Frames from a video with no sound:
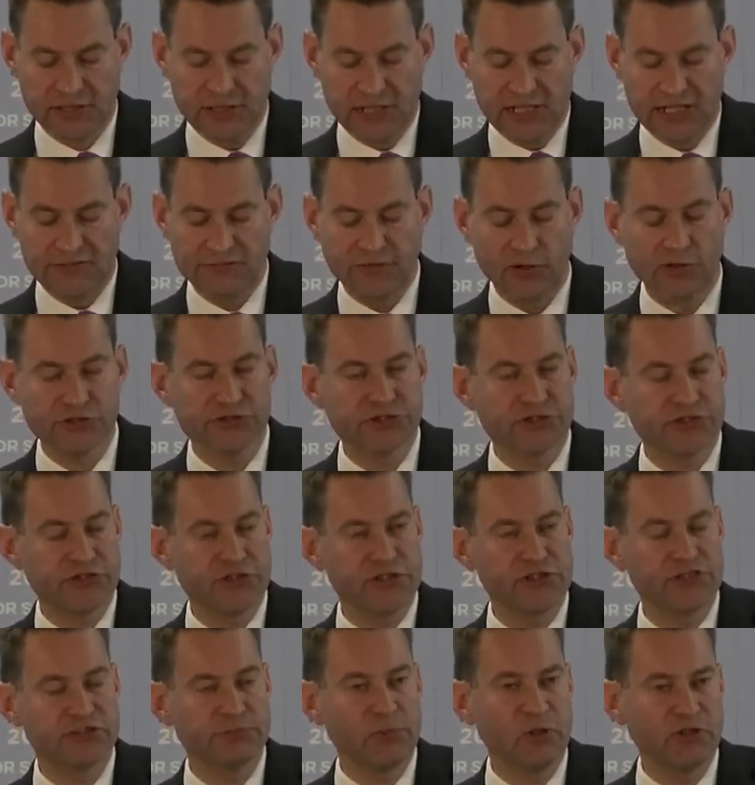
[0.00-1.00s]
It fosters the
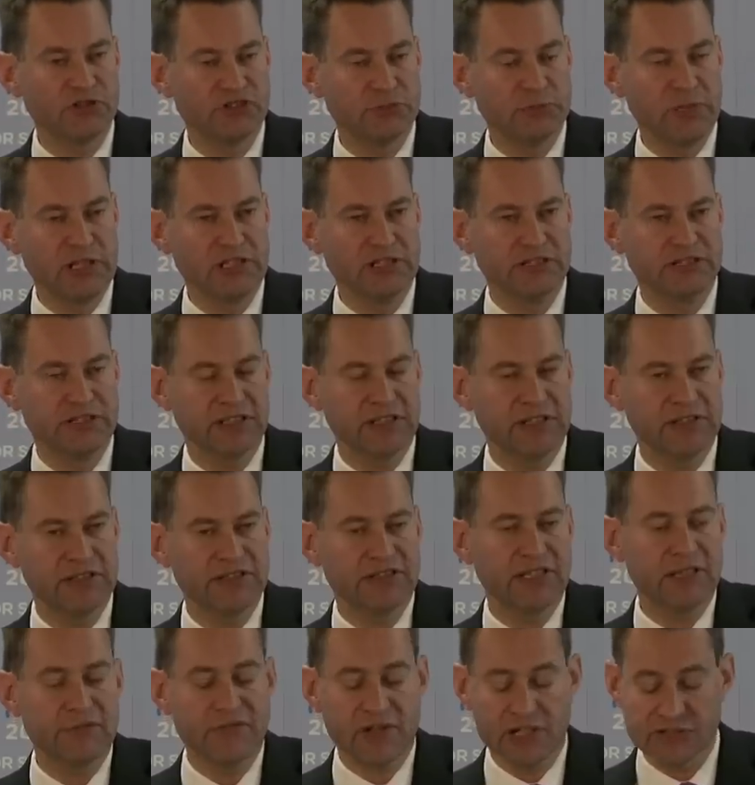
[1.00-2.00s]
responsibility, the
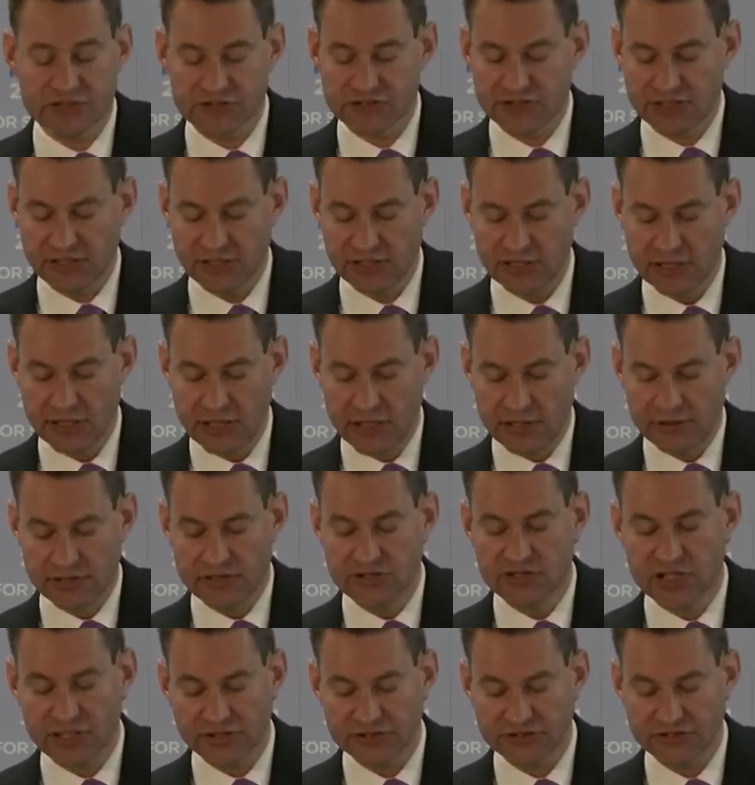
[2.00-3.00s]
diversity, the
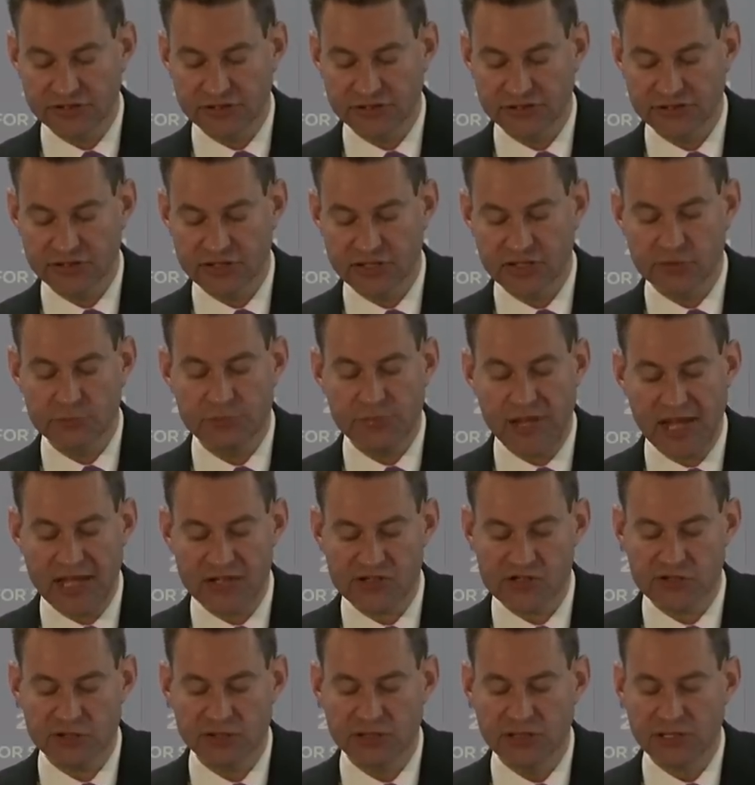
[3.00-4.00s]
justice,
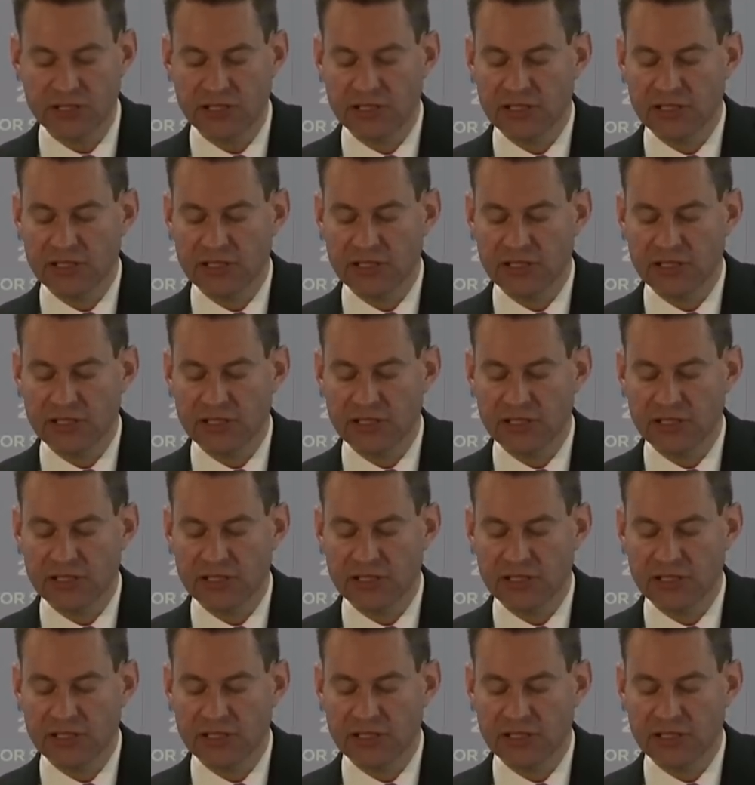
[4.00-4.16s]
compassion,